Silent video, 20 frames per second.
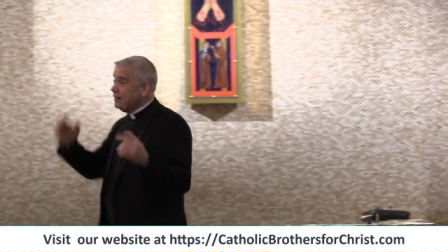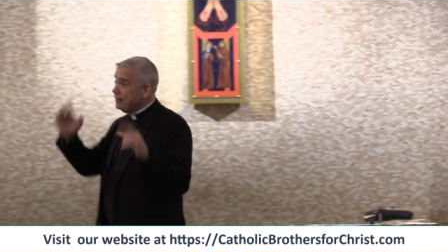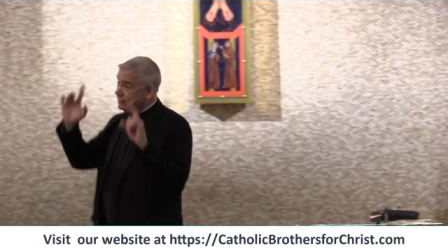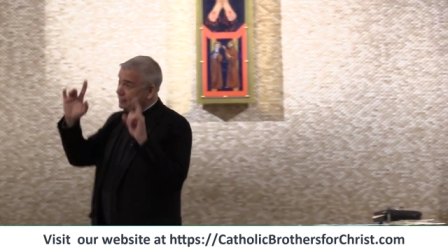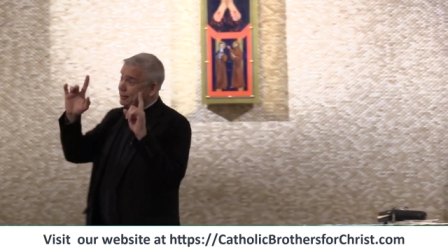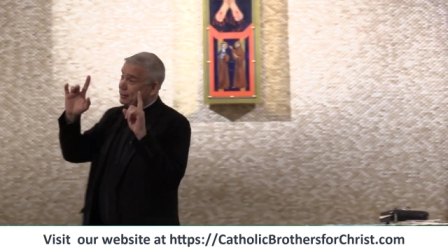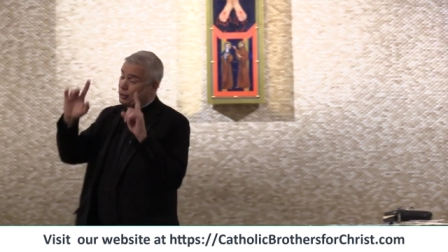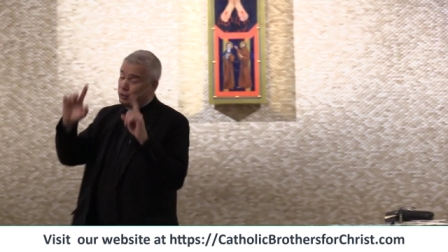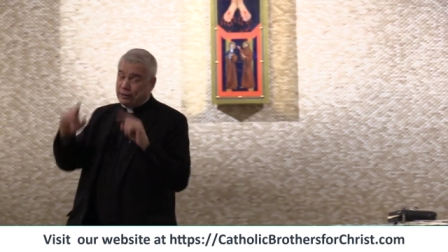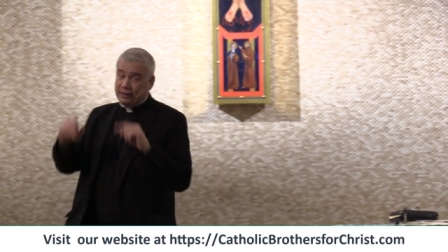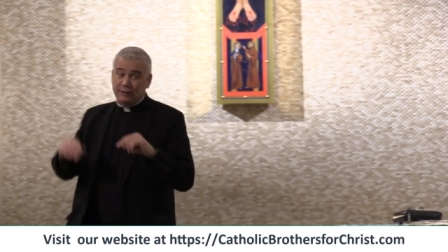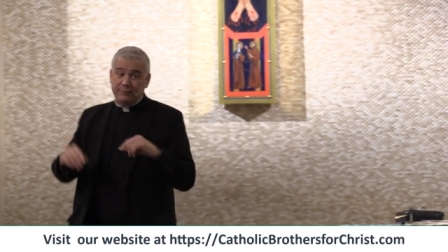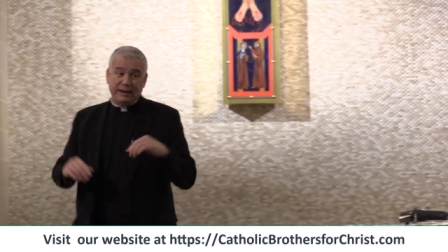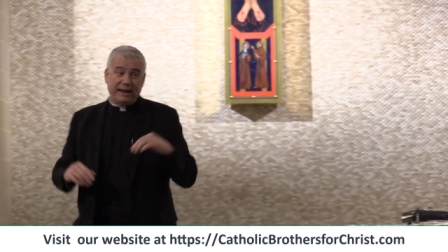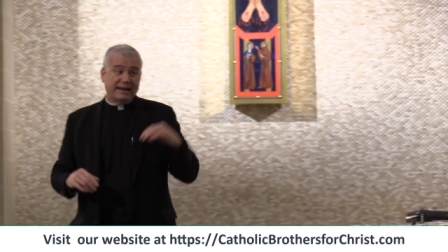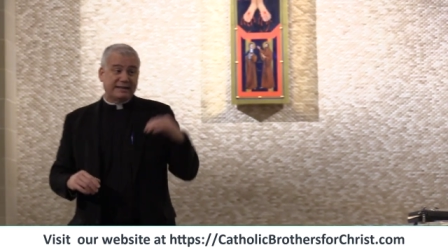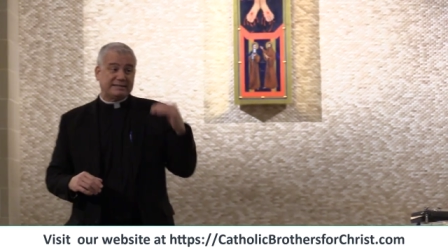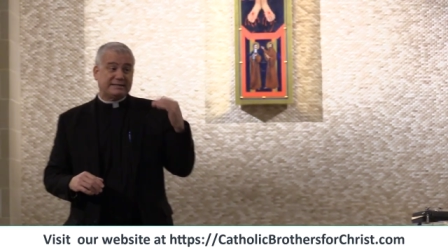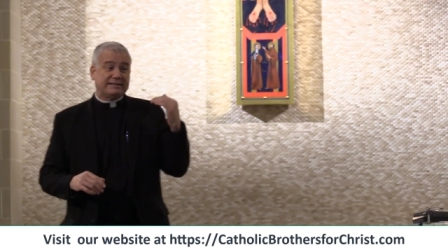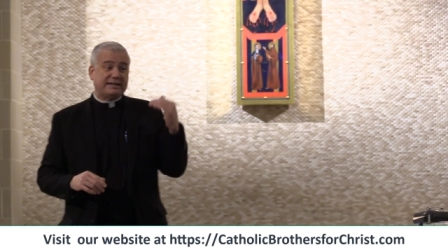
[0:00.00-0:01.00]
year literally we
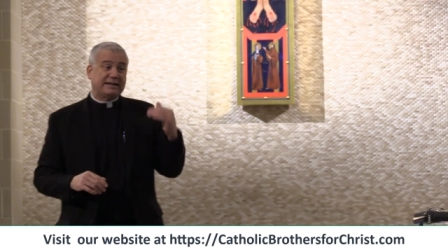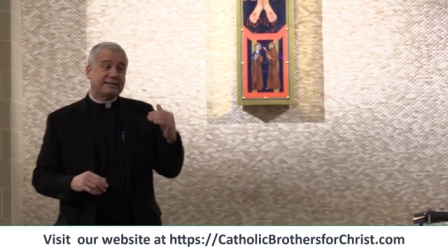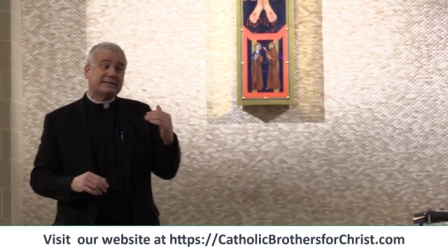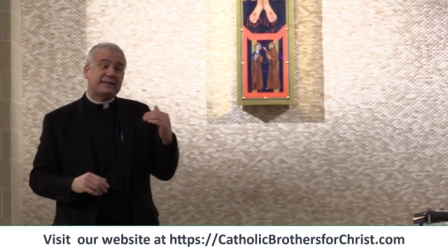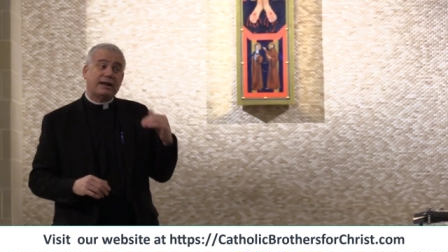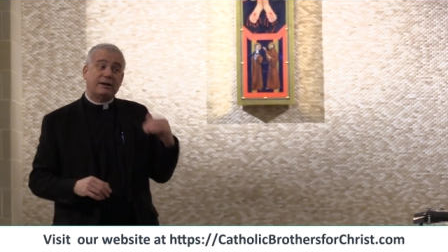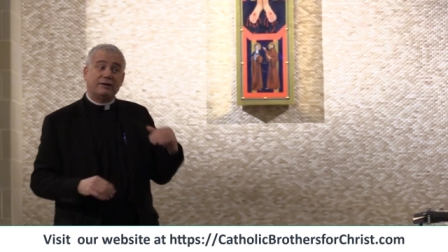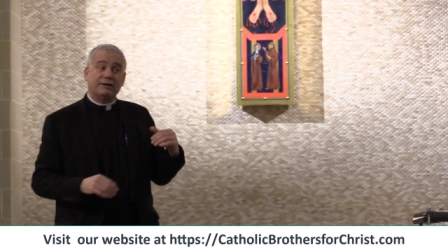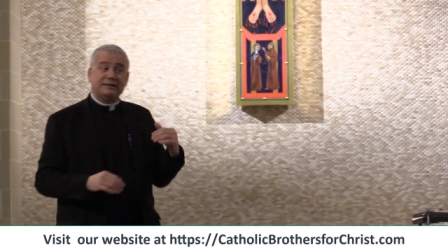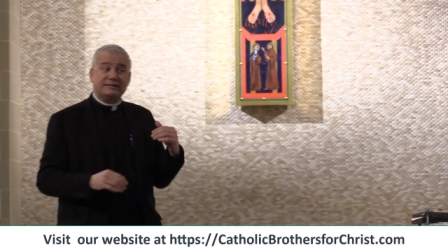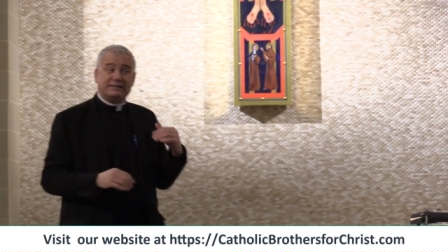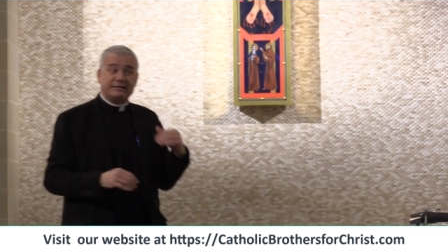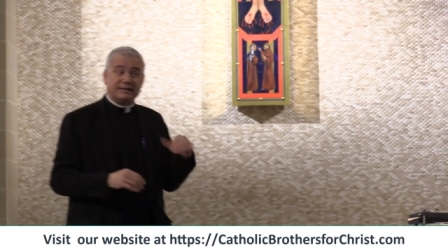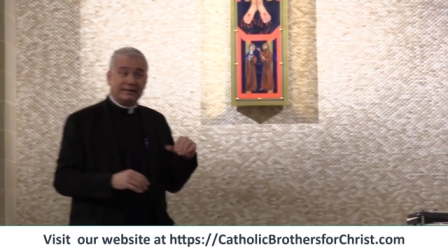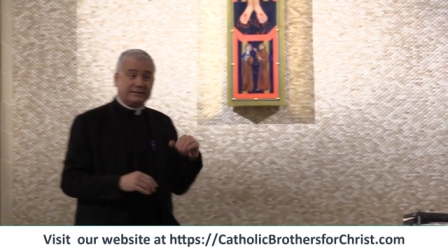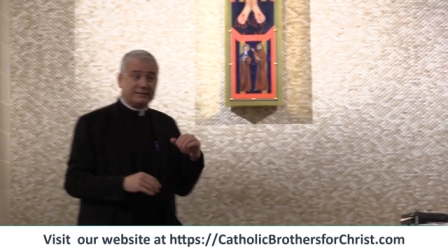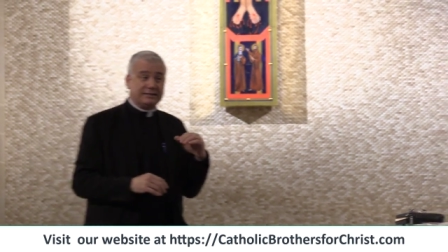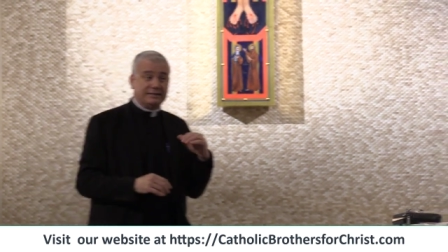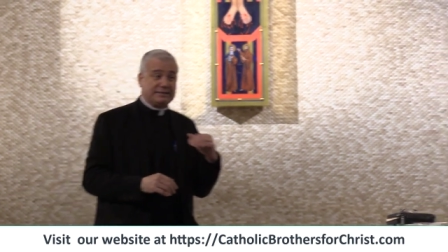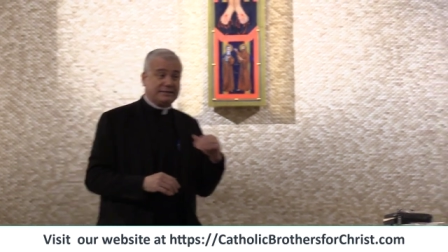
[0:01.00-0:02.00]
had
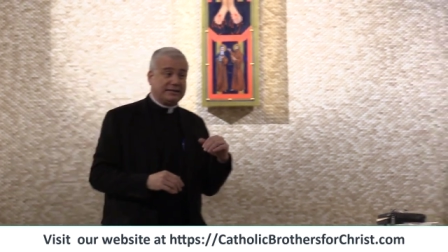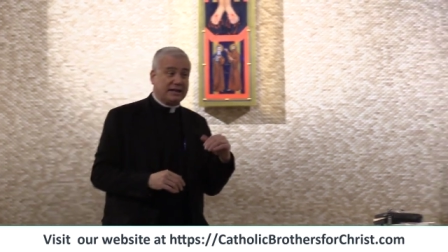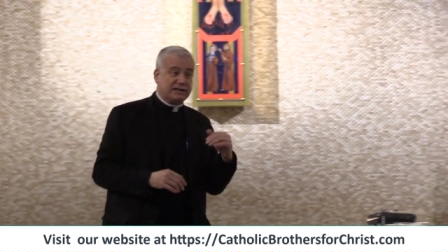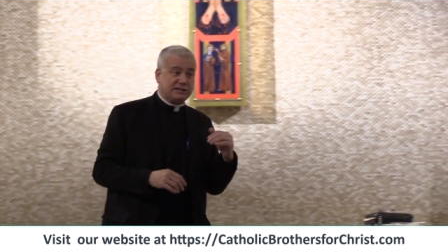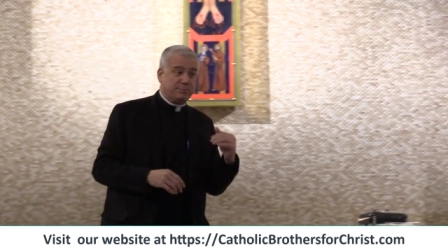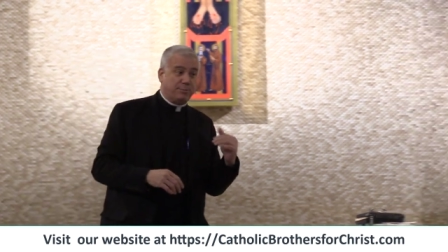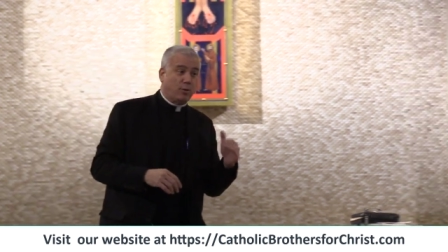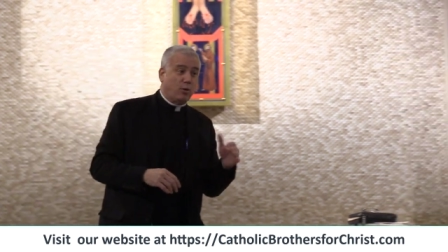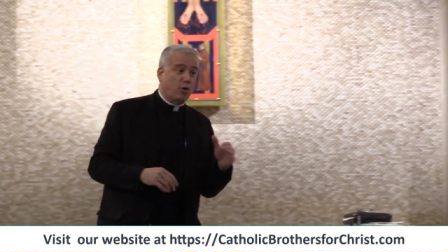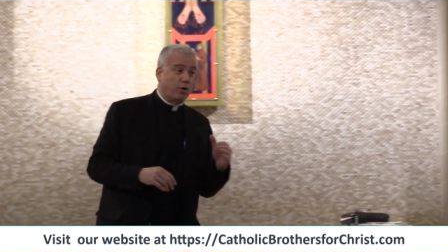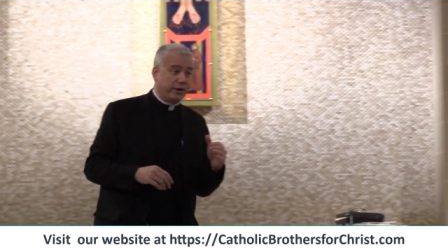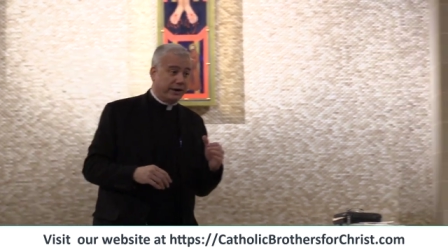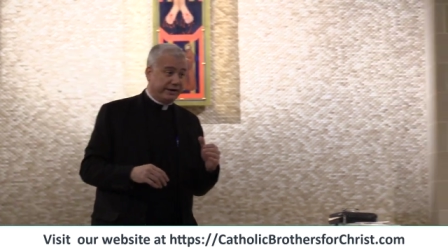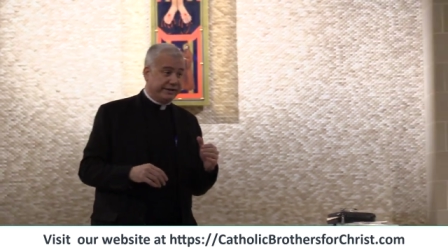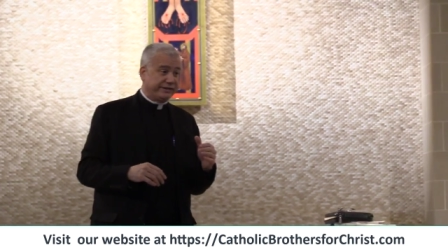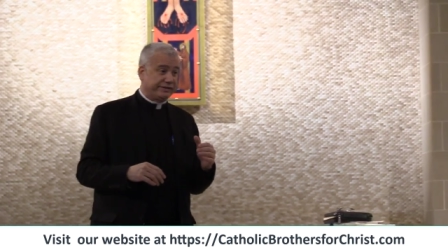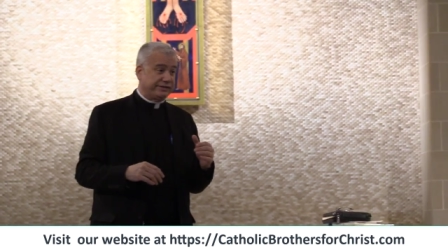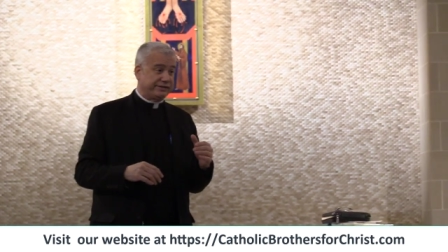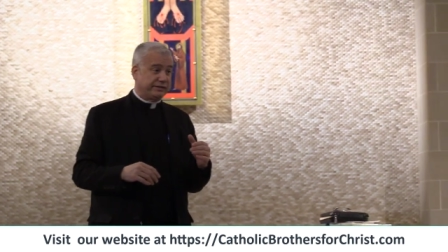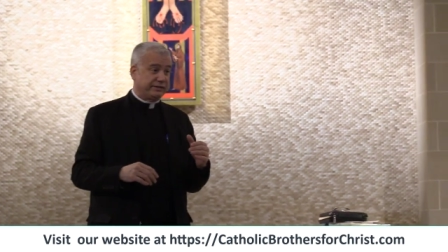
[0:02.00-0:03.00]
666
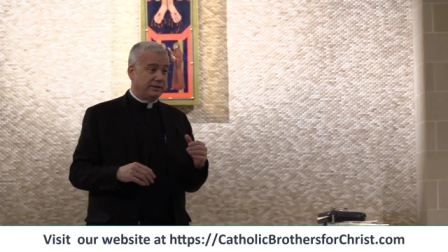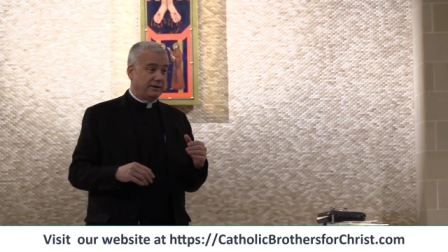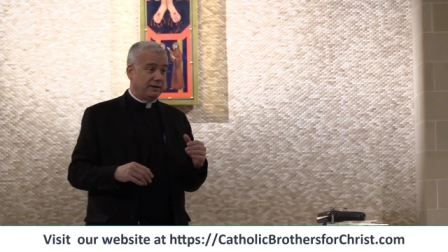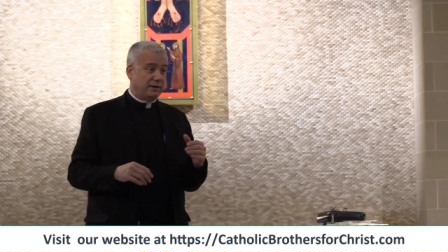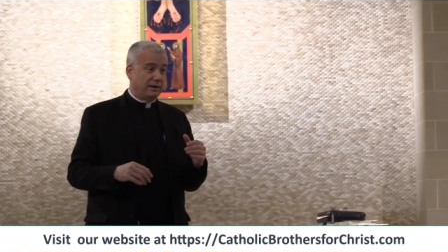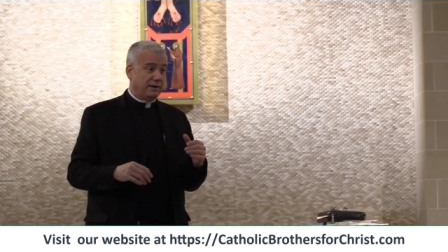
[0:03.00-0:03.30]
boys.